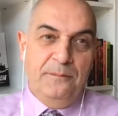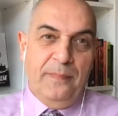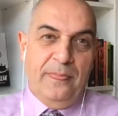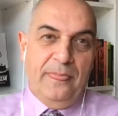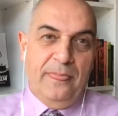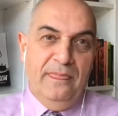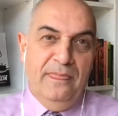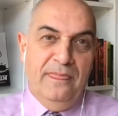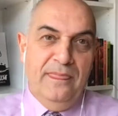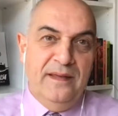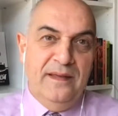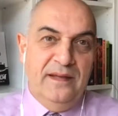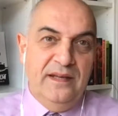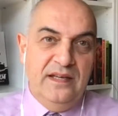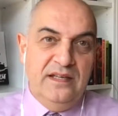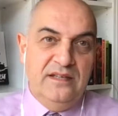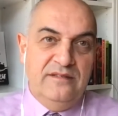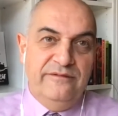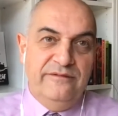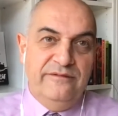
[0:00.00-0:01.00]

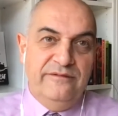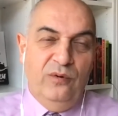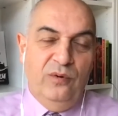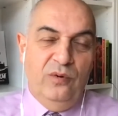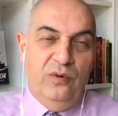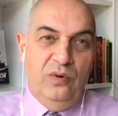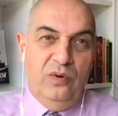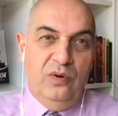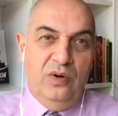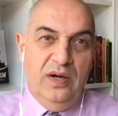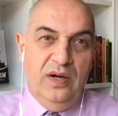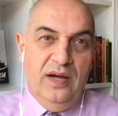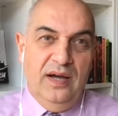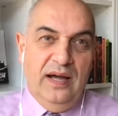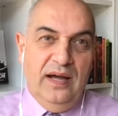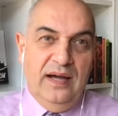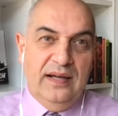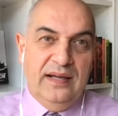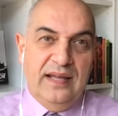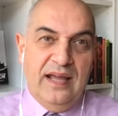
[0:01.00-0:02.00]
need for
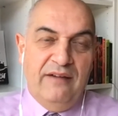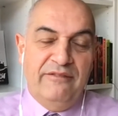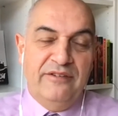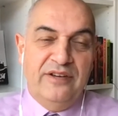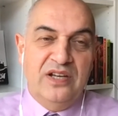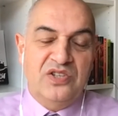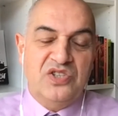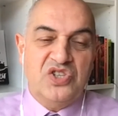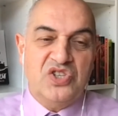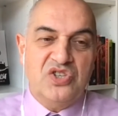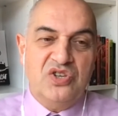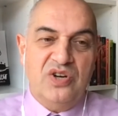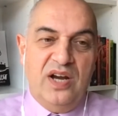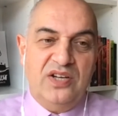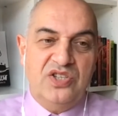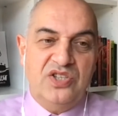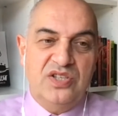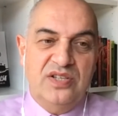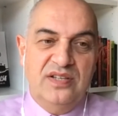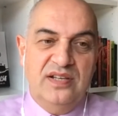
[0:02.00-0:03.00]
a governance
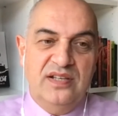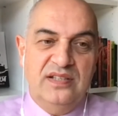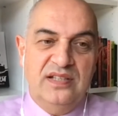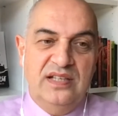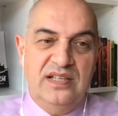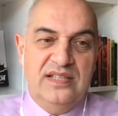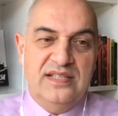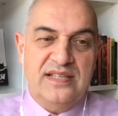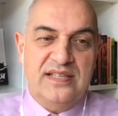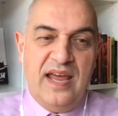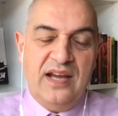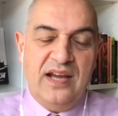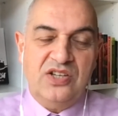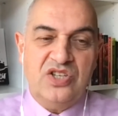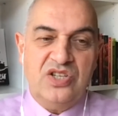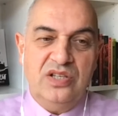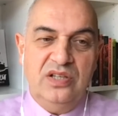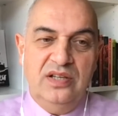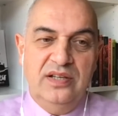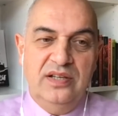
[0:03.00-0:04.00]
structure that is
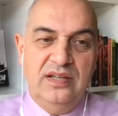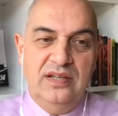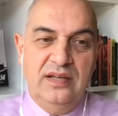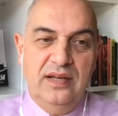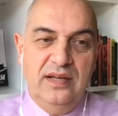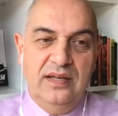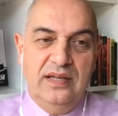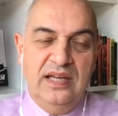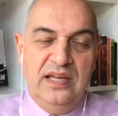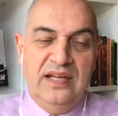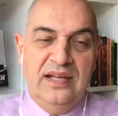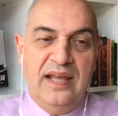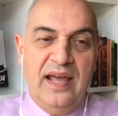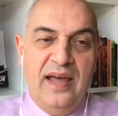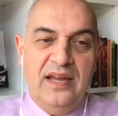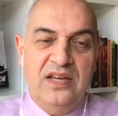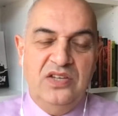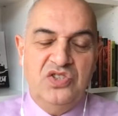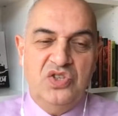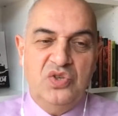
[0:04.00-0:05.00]
actually
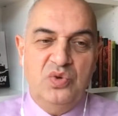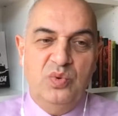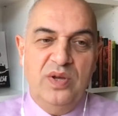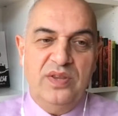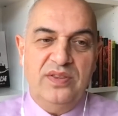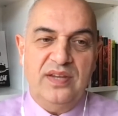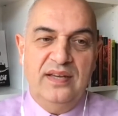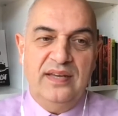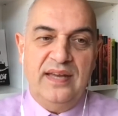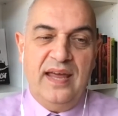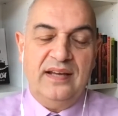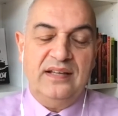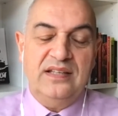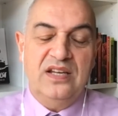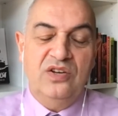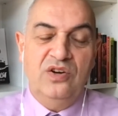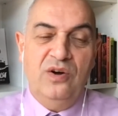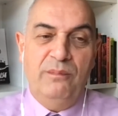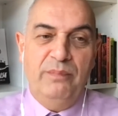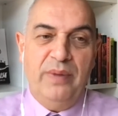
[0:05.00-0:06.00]
engaged with and
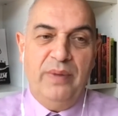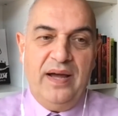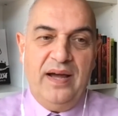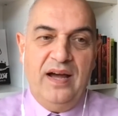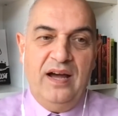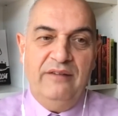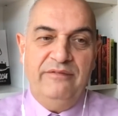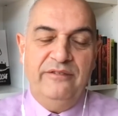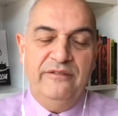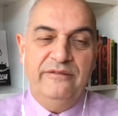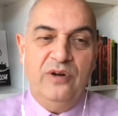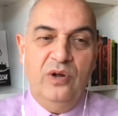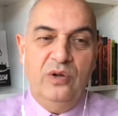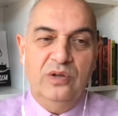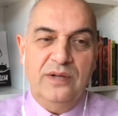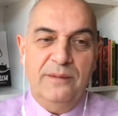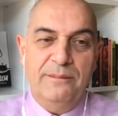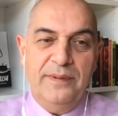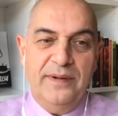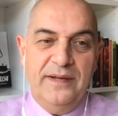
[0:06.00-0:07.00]
acting on behalf of
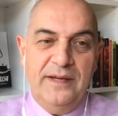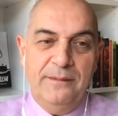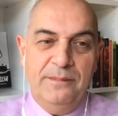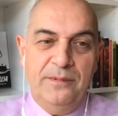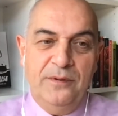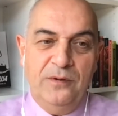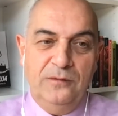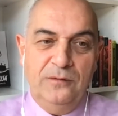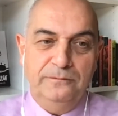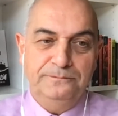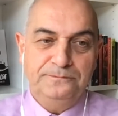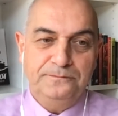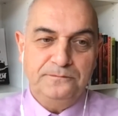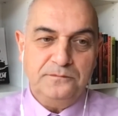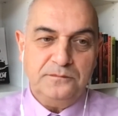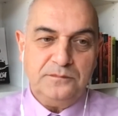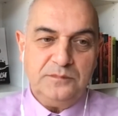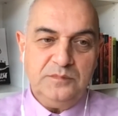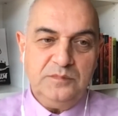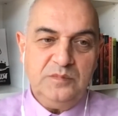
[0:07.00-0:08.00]
older people.
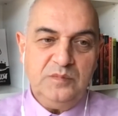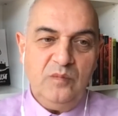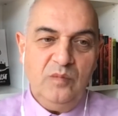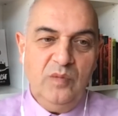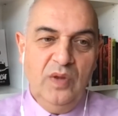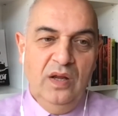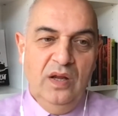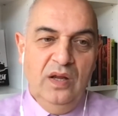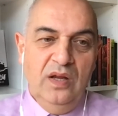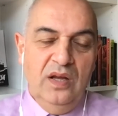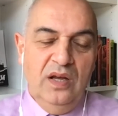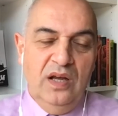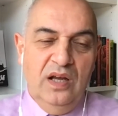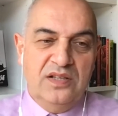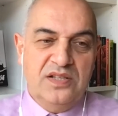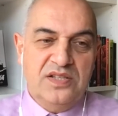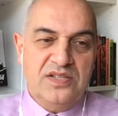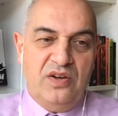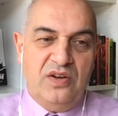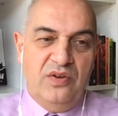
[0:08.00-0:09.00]

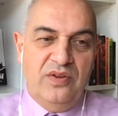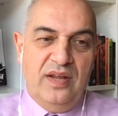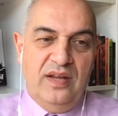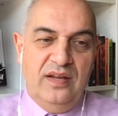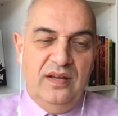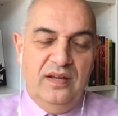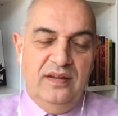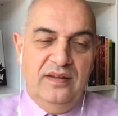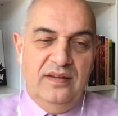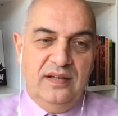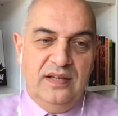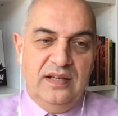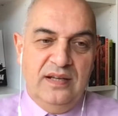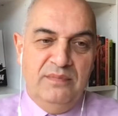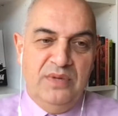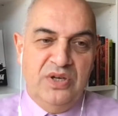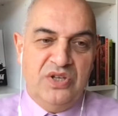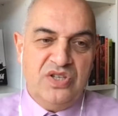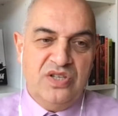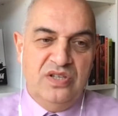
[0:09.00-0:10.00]
And so that the
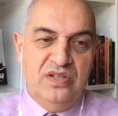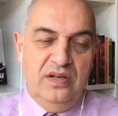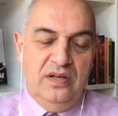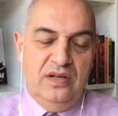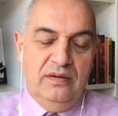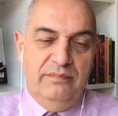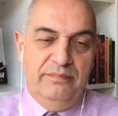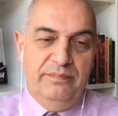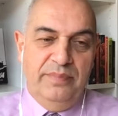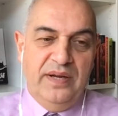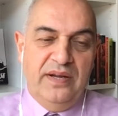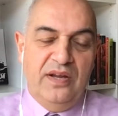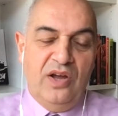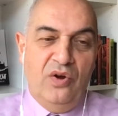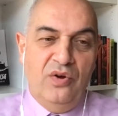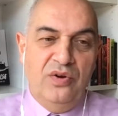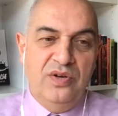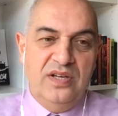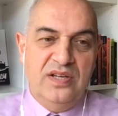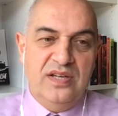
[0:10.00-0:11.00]
Commissioner
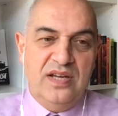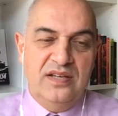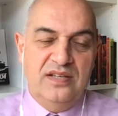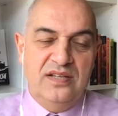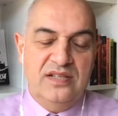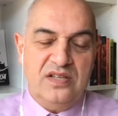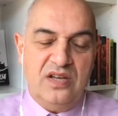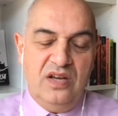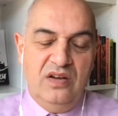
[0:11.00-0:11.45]
Pagoni has